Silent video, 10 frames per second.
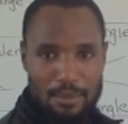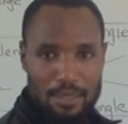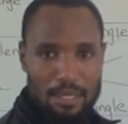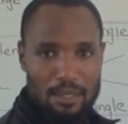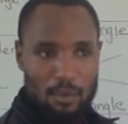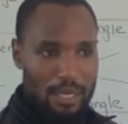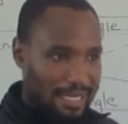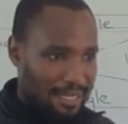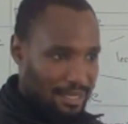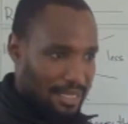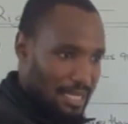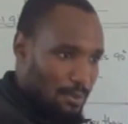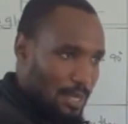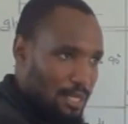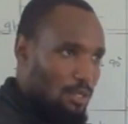When it is just
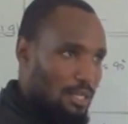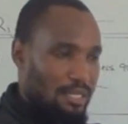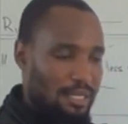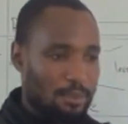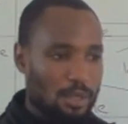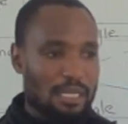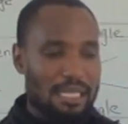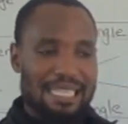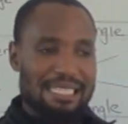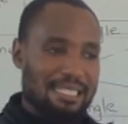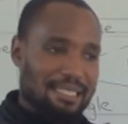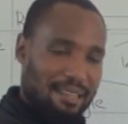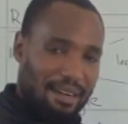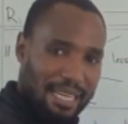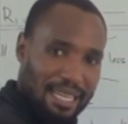placed on the table, it is
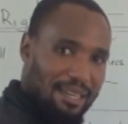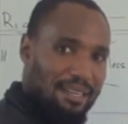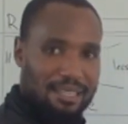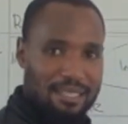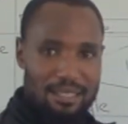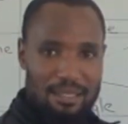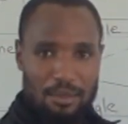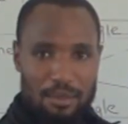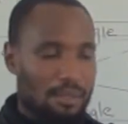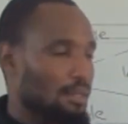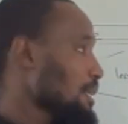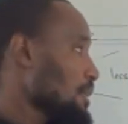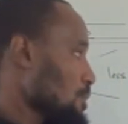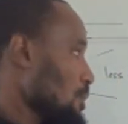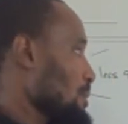real, you know.
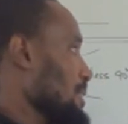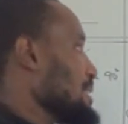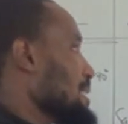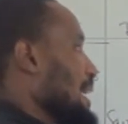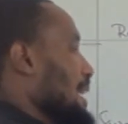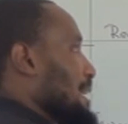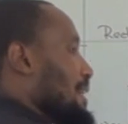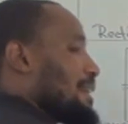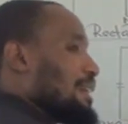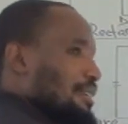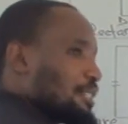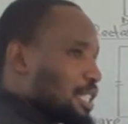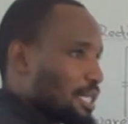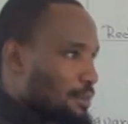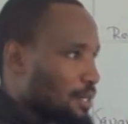So these are like real
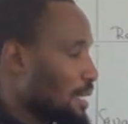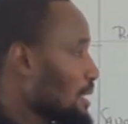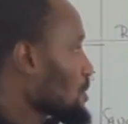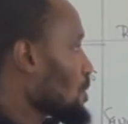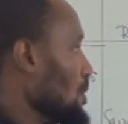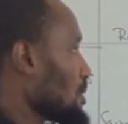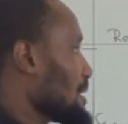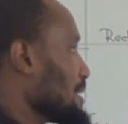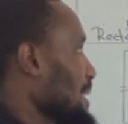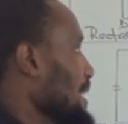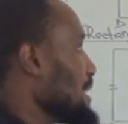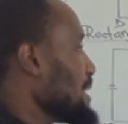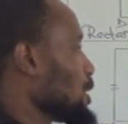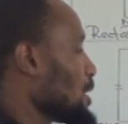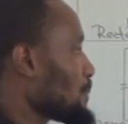shapes. So 3D
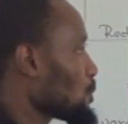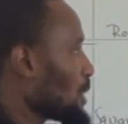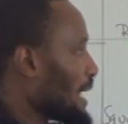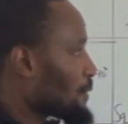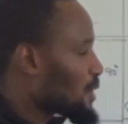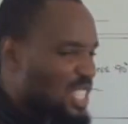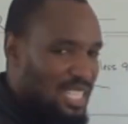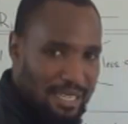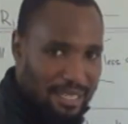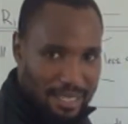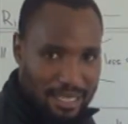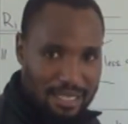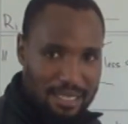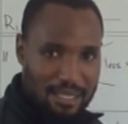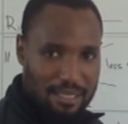shapes, we have cylinder.
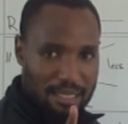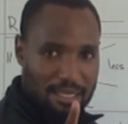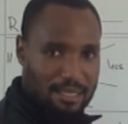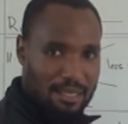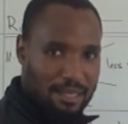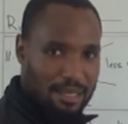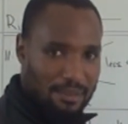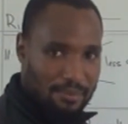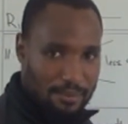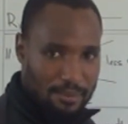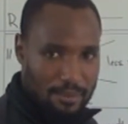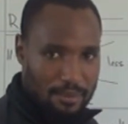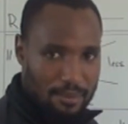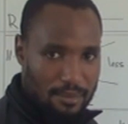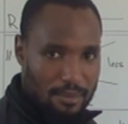Say cylinder.
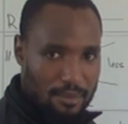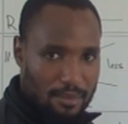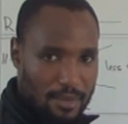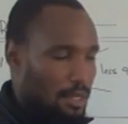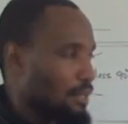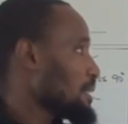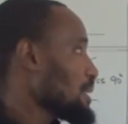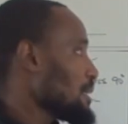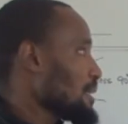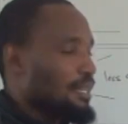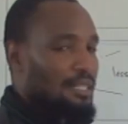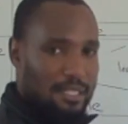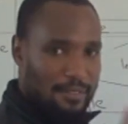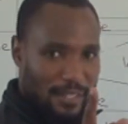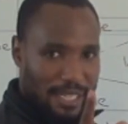Good.
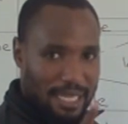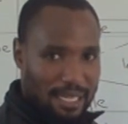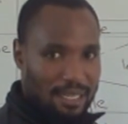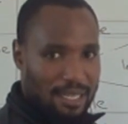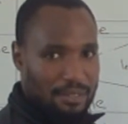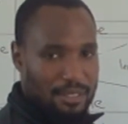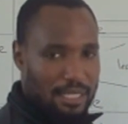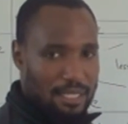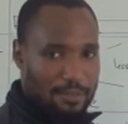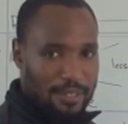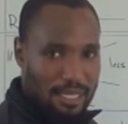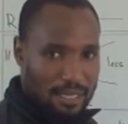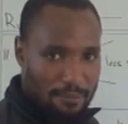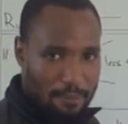Sphere. Can you say sphere?